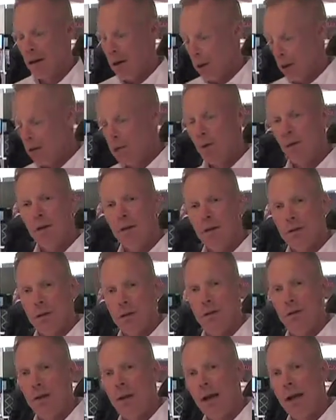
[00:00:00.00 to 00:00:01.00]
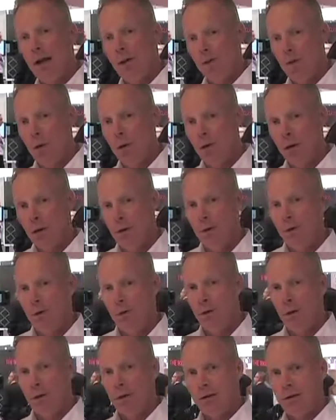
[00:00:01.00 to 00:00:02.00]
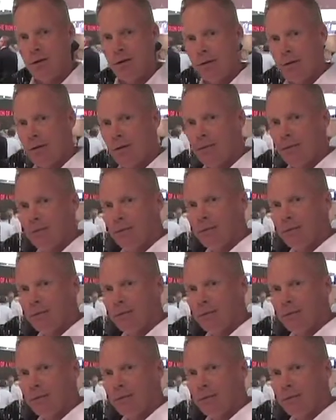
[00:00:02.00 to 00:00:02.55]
as well as even CAT 40 interfaces.